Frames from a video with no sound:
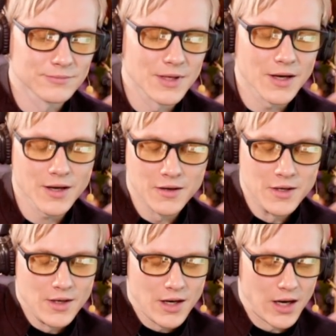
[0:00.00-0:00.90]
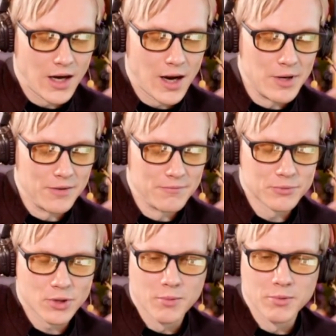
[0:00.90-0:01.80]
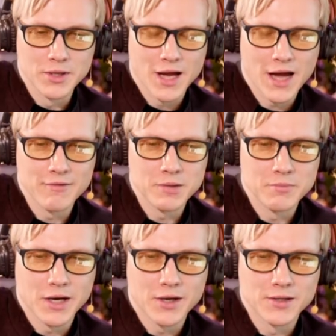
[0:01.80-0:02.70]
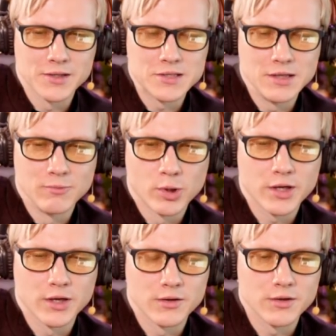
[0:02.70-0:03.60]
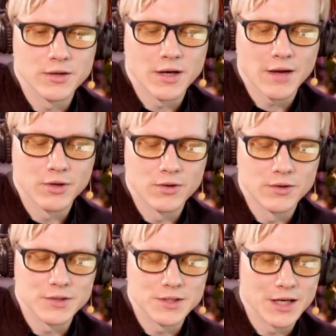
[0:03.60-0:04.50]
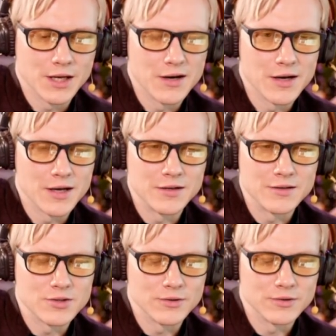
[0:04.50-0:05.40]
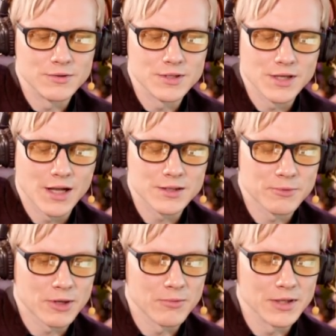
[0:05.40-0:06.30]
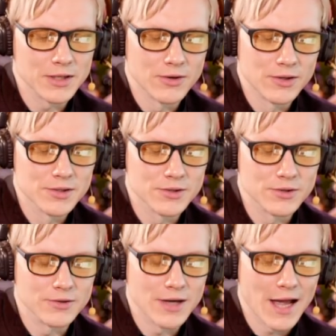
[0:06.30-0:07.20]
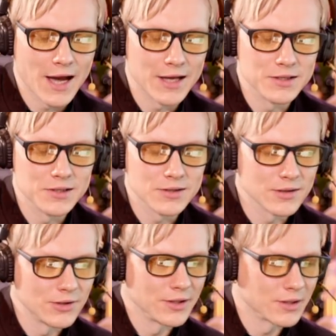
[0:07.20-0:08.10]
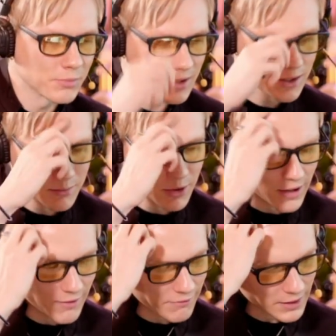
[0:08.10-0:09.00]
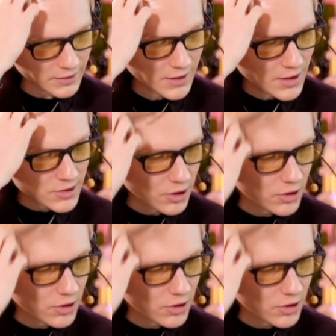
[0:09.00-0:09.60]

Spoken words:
yeah. I mean, probably having a medical team working on you and having all this data and showing the results probably also adds on the placebo effect. So